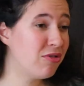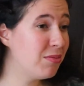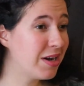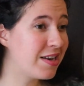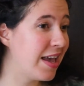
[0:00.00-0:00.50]
of
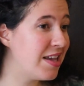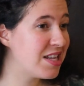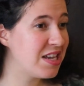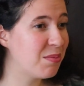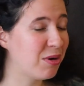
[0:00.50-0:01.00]
them are
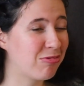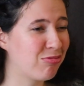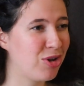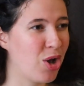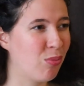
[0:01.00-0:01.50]
tasty,
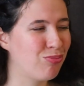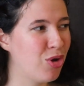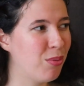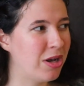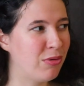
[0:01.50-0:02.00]
but you know,
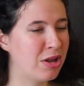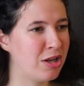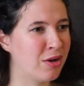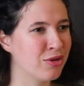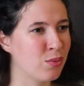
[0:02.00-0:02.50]
nobody
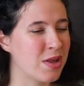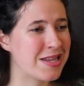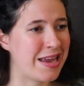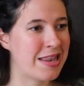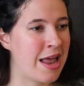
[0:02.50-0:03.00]
really knows
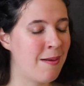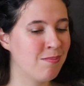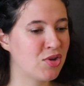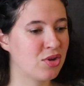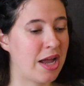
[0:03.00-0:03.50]
what's in
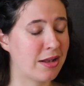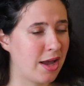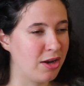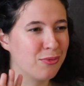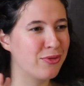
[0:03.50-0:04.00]
them, so
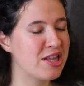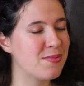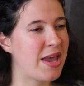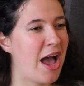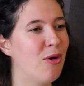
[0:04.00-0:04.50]
that kind of
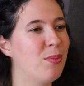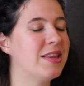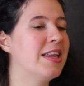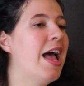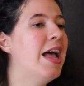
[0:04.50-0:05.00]
freaks me out.
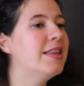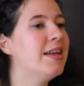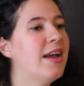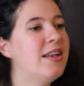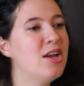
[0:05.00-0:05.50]
But
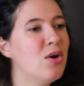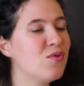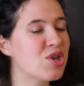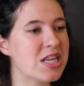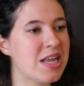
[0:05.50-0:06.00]
the idea
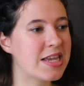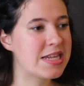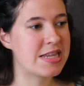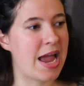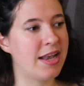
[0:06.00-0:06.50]
of just
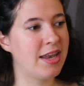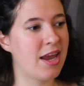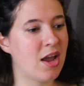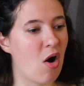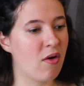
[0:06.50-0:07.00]
like
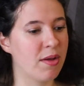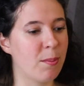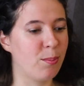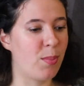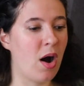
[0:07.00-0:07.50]
standing on
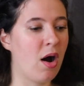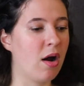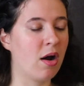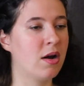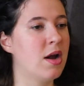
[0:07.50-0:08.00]
a
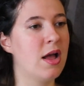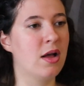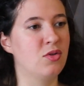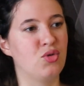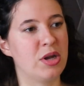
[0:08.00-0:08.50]
bar,
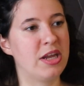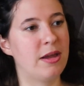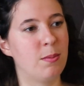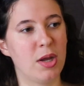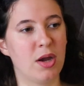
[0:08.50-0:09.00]

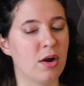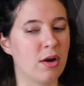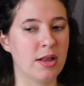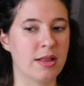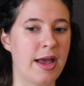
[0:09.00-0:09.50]
drinking
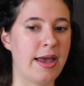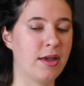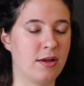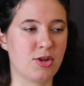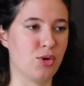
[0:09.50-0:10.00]
beer, and
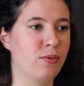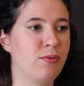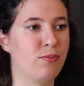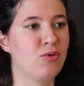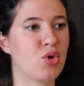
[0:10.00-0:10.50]
like sort
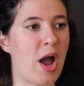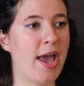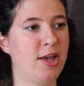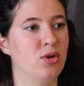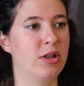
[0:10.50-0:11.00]
of
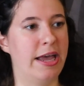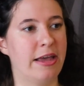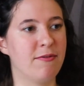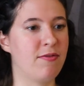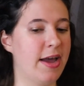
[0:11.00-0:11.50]
trying to
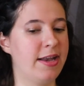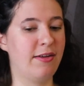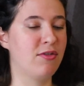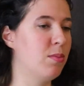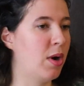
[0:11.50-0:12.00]
like fight
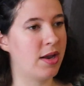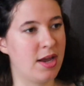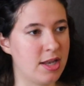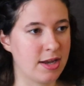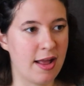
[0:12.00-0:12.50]

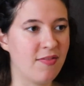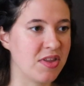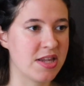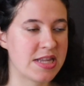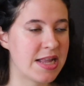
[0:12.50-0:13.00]
everybody to
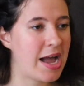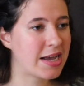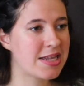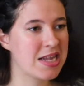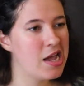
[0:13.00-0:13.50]
get the
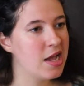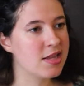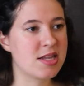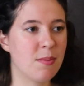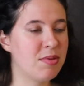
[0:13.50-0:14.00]
snacks,
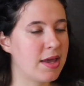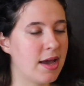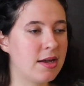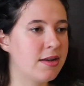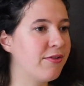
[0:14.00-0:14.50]
something I can